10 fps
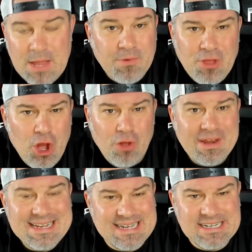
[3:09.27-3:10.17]
And with the
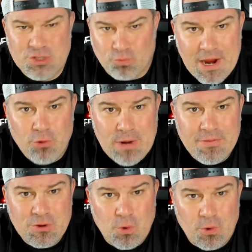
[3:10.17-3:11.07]
holiday season right
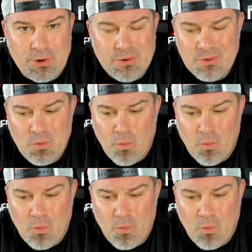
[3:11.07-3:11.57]
around the corner,